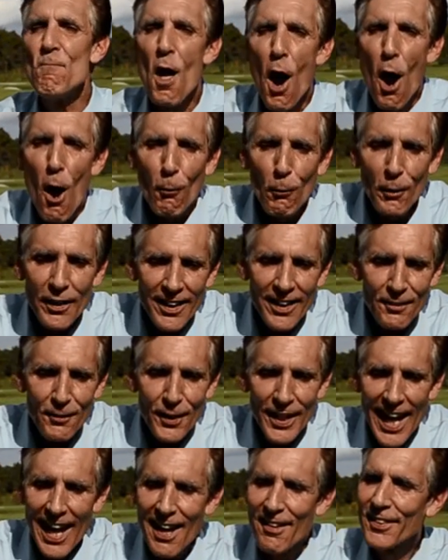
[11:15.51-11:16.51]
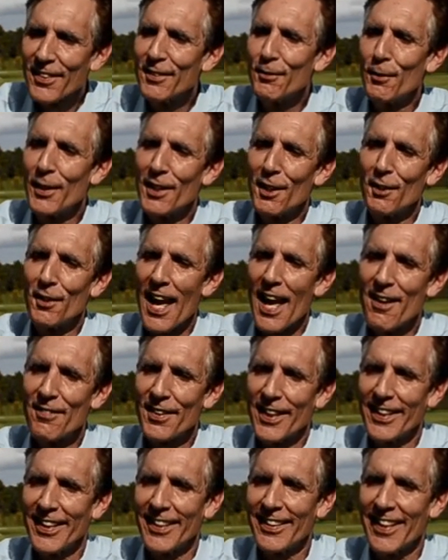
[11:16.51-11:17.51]
No, we, we haven't. We don't have
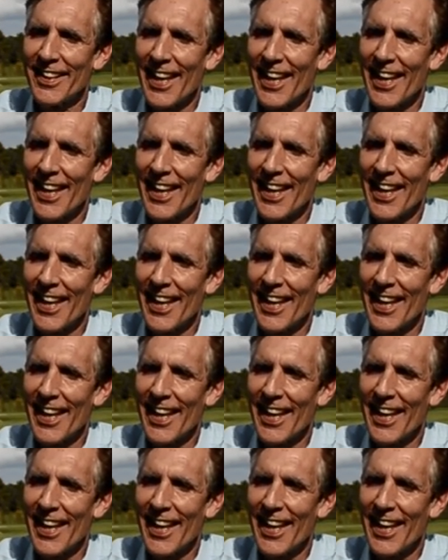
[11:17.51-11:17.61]
any of